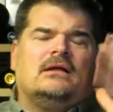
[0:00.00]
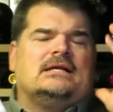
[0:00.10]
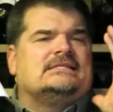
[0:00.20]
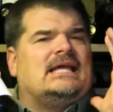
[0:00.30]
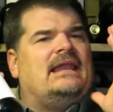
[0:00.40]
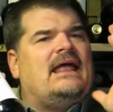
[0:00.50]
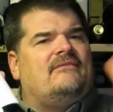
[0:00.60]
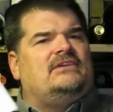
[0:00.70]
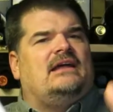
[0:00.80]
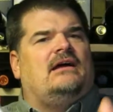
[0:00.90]
because at
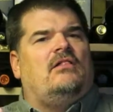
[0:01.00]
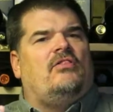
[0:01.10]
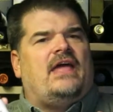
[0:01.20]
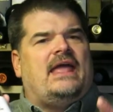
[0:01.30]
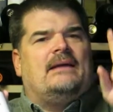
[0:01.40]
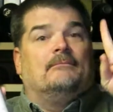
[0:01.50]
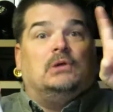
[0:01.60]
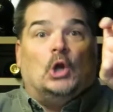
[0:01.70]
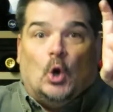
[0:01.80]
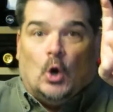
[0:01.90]
Avondale, they
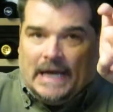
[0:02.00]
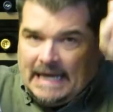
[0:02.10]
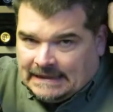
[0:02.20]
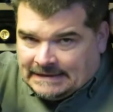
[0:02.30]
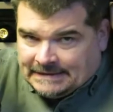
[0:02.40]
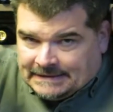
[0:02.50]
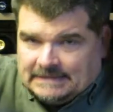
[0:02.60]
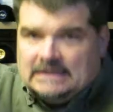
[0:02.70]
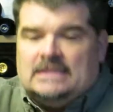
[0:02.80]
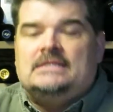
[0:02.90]
employ
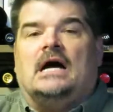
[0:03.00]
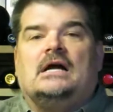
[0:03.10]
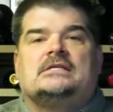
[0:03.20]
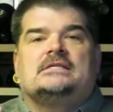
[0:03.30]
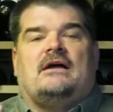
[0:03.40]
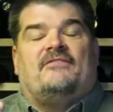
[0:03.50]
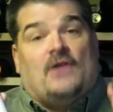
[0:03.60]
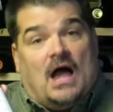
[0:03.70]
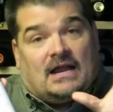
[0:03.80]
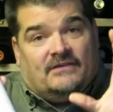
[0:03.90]
ducks, a
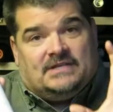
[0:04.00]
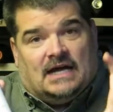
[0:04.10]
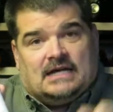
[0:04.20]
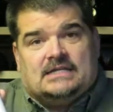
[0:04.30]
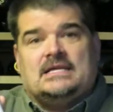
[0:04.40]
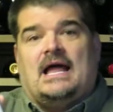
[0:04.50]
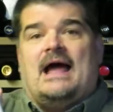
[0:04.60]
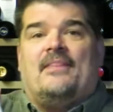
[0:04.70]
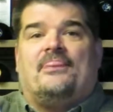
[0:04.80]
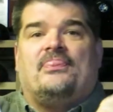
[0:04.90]
flock of ducks,
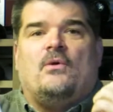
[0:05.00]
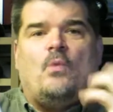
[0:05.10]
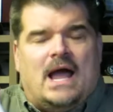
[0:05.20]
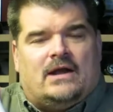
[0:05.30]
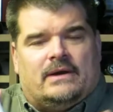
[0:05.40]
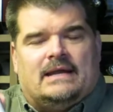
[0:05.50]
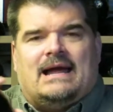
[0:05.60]
at the winery.